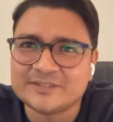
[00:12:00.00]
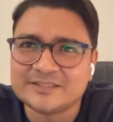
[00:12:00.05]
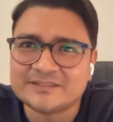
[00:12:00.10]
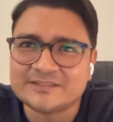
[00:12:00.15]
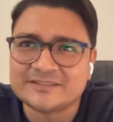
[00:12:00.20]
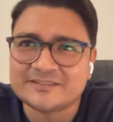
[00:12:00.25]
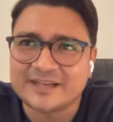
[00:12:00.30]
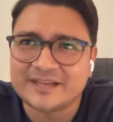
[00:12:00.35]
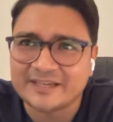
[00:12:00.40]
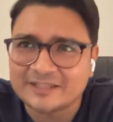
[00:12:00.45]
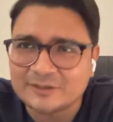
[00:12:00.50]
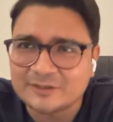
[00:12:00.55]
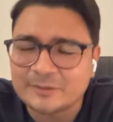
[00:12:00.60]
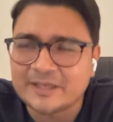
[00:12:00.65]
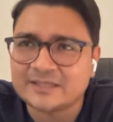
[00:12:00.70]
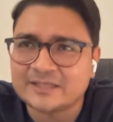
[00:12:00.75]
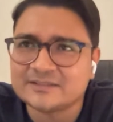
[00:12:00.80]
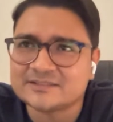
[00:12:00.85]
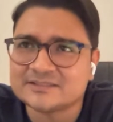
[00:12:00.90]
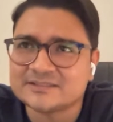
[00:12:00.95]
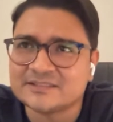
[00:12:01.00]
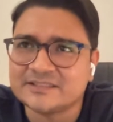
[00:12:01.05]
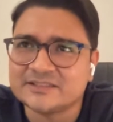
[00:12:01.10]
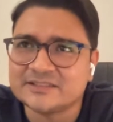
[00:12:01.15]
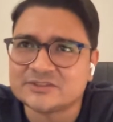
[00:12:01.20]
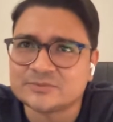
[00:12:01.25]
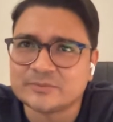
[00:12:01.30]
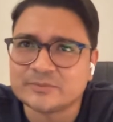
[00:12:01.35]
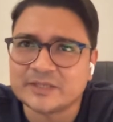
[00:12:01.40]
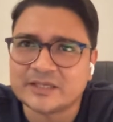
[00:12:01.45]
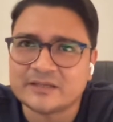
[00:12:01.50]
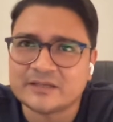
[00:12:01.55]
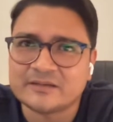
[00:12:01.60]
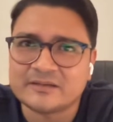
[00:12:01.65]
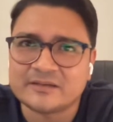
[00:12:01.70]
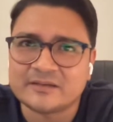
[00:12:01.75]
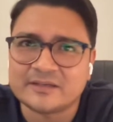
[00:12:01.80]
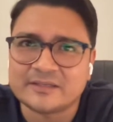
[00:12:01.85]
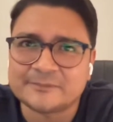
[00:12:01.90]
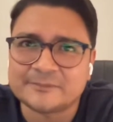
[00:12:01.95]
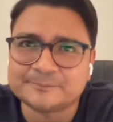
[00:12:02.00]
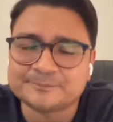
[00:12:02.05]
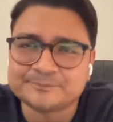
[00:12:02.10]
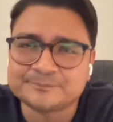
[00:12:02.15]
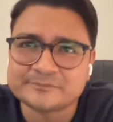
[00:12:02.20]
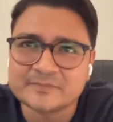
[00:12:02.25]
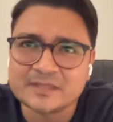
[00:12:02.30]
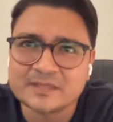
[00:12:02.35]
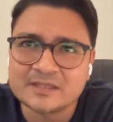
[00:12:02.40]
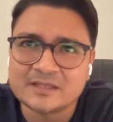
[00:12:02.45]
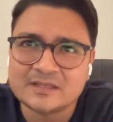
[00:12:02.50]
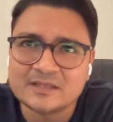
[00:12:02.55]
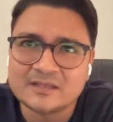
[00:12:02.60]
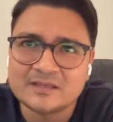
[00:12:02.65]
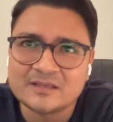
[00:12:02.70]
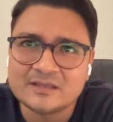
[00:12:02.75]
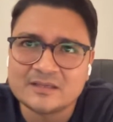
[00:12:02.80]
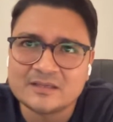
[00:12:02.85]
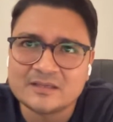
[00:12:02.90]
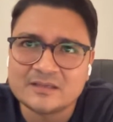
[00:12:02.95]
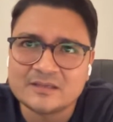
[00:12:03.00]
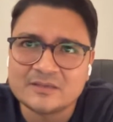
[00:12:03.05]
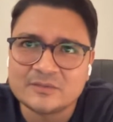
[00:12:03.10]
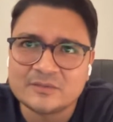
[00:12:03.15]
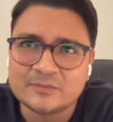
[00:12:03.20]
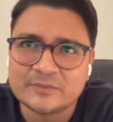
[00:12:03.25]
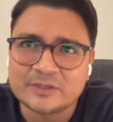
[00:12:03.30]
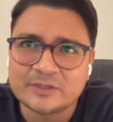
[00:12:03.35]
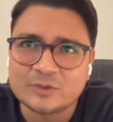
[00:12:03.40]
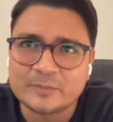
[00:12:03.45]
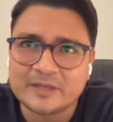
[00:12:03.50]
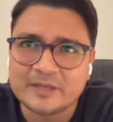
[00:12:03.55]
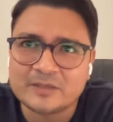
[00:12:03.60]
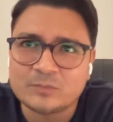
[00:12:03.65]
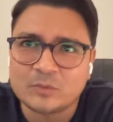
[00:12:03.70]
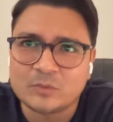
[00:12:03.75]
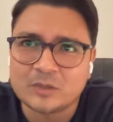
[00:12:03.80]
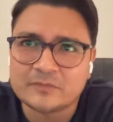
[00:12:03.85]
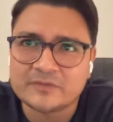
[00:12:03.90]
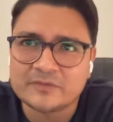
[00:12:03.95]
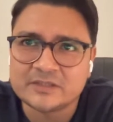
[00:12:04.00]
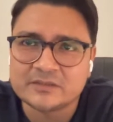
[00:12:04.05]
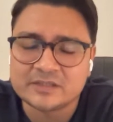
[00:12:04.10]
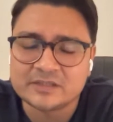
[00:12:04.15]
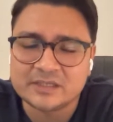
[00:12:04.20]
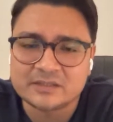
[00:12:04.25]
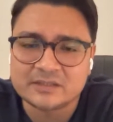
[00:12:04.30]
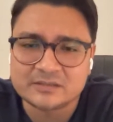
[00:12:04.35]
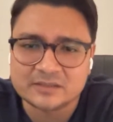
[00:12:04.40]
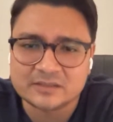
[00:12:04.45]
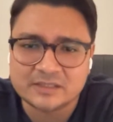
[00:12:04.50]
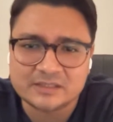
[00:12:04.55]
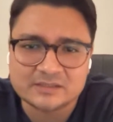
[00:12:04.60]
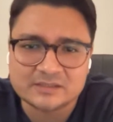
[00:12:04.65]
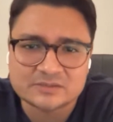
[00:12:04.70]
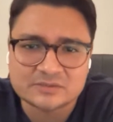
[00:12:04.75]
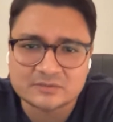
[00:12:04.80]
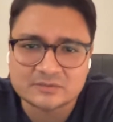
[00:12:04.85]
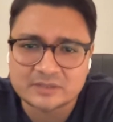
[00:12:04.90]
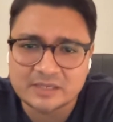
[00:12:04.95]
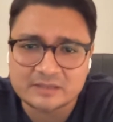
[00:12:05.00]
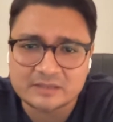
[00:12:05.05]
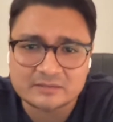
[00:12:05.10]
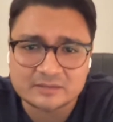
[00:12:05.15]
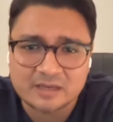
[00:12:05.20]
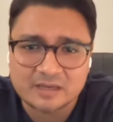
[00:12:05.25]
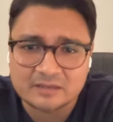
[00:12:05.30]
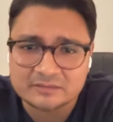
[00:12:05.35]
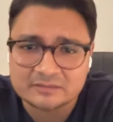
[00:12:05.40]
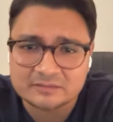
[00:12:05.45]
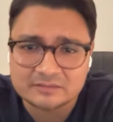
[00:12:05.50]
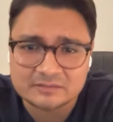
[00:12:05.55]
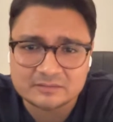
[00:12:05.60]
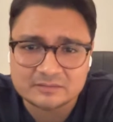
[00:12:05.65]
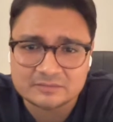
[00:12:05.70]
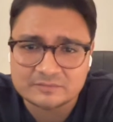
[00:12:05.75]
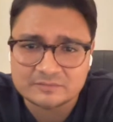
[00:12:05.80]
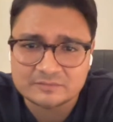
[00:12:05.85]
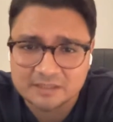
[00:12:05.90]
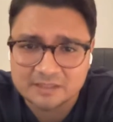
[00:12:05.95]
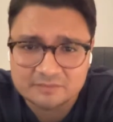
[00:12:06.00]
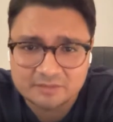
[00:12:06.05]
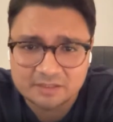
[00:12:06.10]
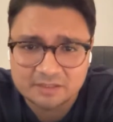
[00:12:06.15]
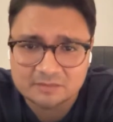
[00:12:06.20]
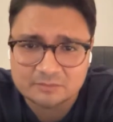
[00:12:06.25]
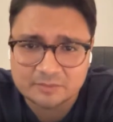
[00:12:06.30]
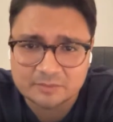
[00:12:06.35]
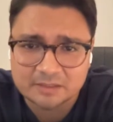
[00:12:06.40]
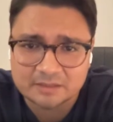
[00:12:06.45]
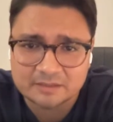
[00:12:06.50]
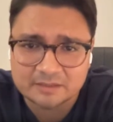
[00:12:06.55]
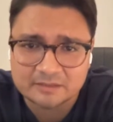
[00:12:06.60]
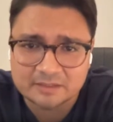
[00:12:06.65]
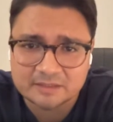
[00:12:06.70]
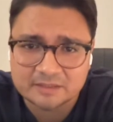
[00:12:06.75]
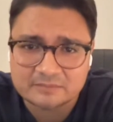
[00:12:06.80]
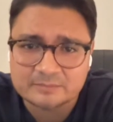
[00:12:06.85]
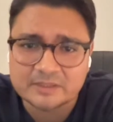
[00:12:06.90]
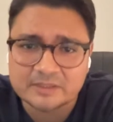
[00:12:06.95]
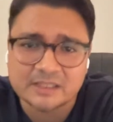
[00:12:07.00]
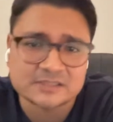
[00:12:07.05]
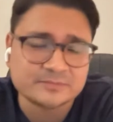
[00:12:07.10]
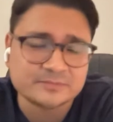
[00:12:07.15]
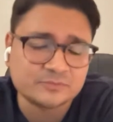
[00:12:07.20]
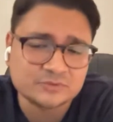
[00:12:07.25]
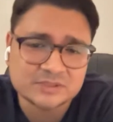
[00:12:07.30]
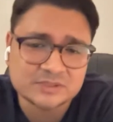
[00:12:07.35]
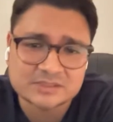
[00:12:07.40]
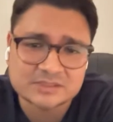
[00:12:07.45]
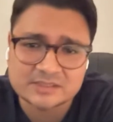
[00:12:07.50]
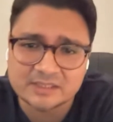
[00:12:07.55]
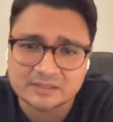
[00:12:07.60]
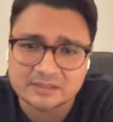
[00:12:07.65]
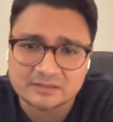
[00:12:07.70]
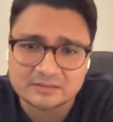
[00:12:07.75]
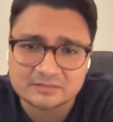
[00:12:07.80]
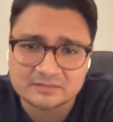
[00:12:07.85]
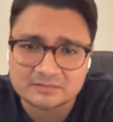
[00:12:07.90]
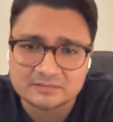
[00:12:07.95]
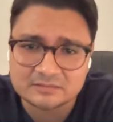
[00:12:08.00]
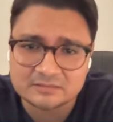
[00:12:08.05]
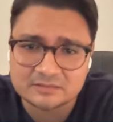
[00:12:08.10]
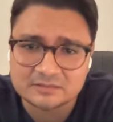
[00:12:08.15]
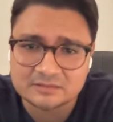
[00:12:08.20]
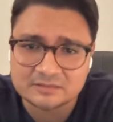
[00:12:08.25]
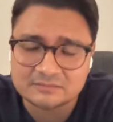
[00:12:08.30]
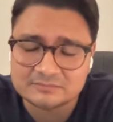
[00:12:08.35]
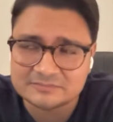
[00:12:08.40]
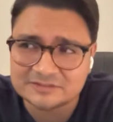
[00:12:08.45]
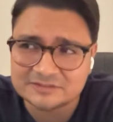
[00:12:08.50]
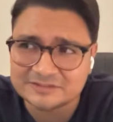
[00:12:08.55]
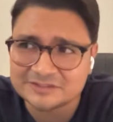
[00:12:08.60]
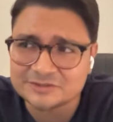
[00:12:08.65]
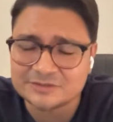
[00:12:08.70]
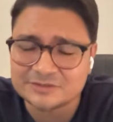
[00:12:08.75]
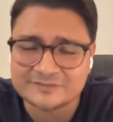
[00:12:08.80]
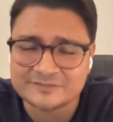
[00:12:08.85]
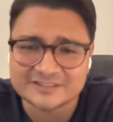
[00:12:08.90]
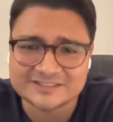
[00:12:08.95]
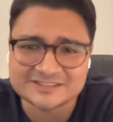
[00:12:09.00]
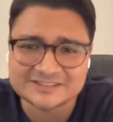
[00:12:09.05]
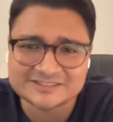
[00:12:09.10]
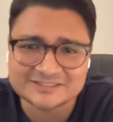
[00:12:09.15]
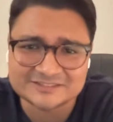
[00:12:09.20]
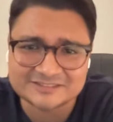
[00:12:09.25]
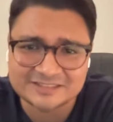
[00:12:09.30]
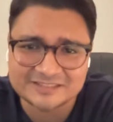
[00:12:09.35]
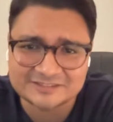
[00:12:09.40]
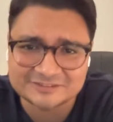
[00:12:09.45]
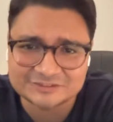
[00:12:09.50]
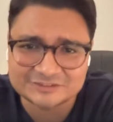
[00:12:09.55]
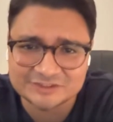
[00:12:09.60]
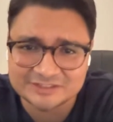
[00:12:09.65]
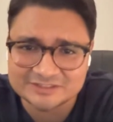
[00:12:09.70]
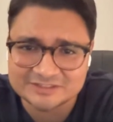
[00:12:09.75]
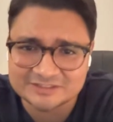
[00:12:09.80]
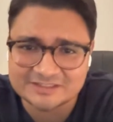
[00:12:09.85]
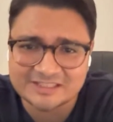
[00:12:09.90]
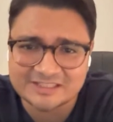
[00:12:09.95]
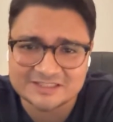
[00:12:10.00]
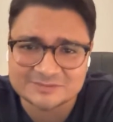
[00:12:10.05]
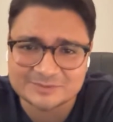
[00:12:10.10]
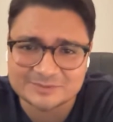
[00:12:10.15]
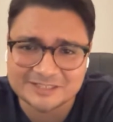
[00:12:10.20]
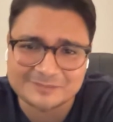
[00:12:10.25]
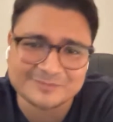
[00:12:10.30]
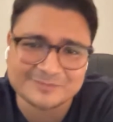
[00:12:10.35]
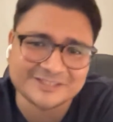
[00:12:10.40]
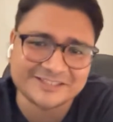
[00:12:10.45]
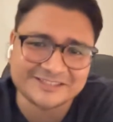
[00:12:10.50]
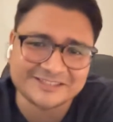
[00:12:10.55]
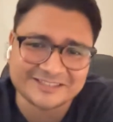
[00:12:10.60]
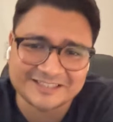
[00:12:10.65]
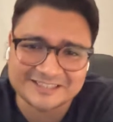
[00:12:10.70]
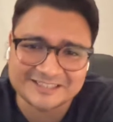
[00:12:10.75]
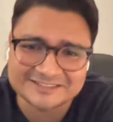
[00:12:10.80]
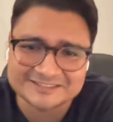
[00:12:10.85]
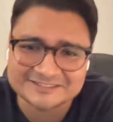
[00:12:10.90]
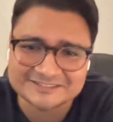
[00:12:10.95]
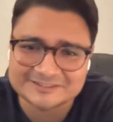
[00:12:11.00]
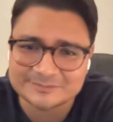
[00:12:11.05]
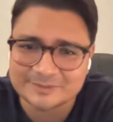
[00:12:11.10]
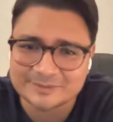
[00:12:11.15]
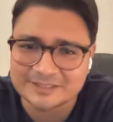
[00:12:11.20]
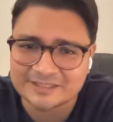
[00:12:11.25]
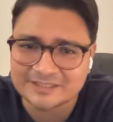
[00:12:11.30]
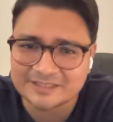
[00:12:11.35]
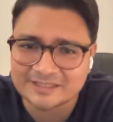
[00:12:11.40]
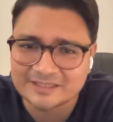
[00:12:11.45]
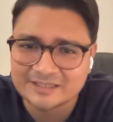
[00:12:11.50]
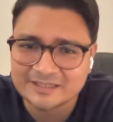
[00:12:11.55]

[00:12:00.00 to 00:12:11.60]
are right now at a stage where no matter what we create today is going to get redundant very, very quickly, right? But as Pooja said, the reason of existence doesn't change, and that's what I've been hinting at since the beginning.